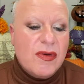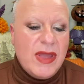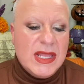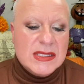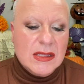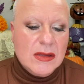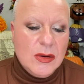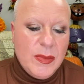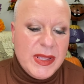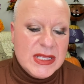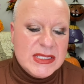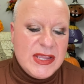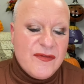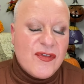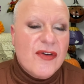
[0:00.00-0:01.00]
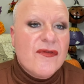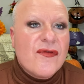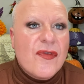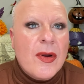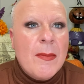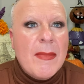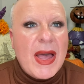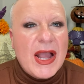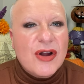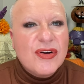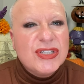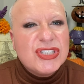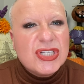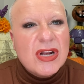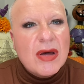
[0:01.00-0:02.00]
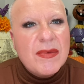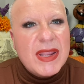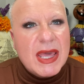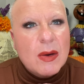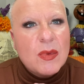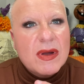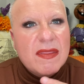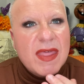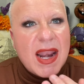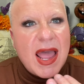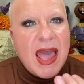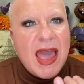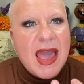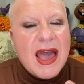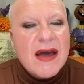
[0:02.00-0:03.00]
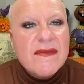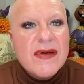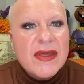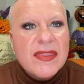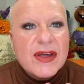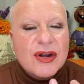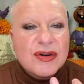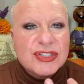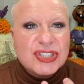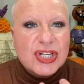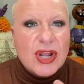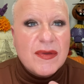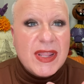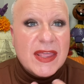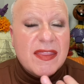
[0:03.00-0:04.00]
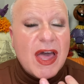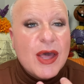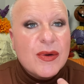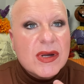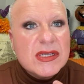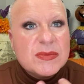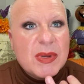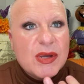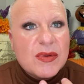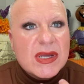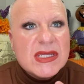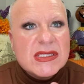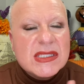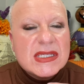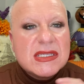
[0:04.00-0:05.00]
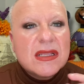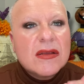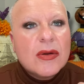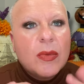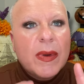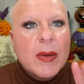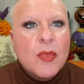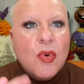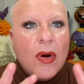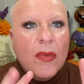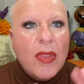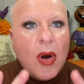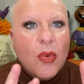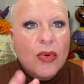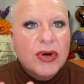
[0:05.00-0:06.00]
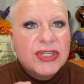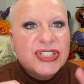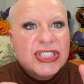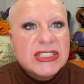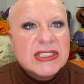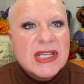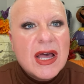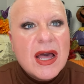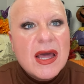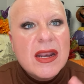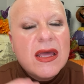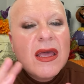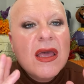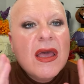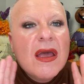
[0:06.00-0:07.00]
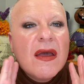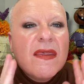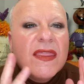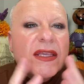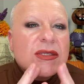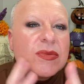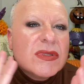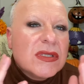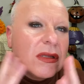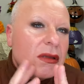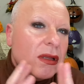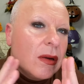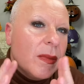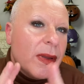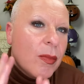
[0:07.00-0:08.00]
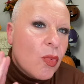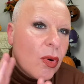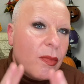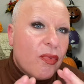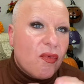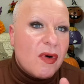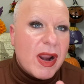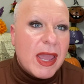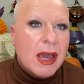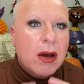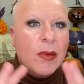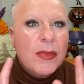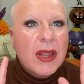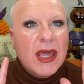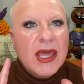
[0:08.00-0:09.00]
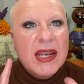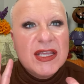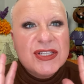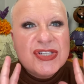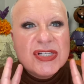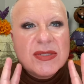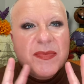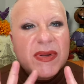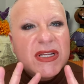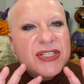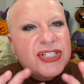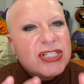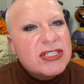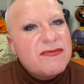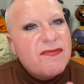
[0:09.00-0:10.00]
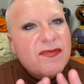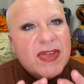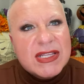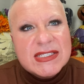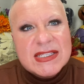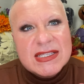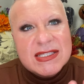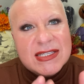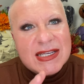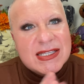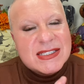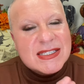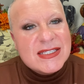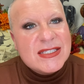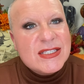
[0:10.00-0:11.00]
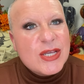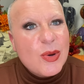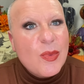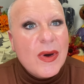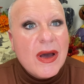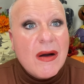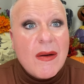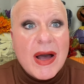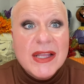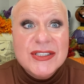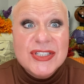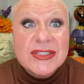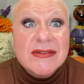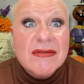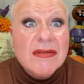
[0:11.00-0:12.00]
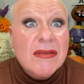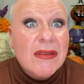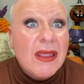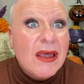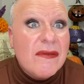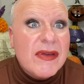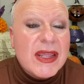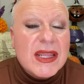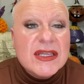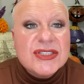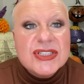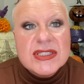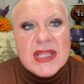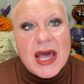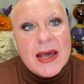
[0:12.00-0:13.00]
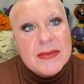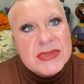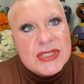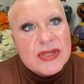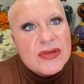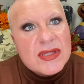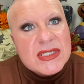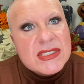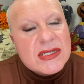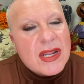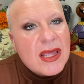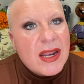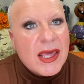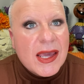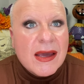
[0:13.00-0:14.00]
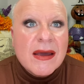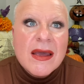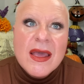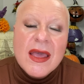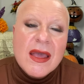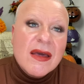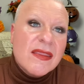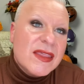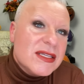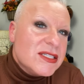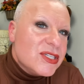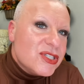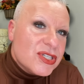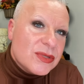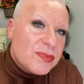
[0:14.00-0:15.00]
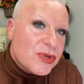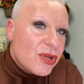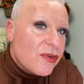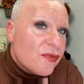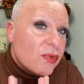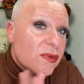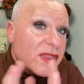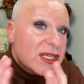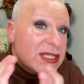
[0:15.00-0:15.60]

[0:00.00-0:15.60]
It's a little bit different from my uh, Christian Audet one that I have. The Christian Audet, the Hocus Pocus. This is a little bit more on the orangey side. This one's a little bit more brown and it just, but it just fits the season so well. I just love it. It's just absolutely stunning. This is just beautiful. The